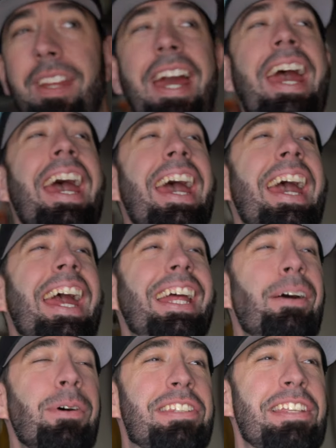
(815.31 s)
Hey,
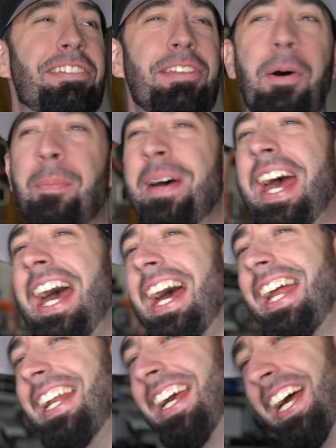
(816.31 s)
that wasn't so
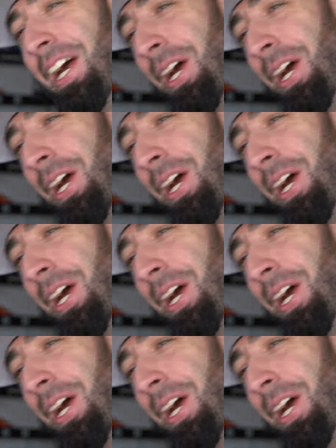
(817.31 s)
bad,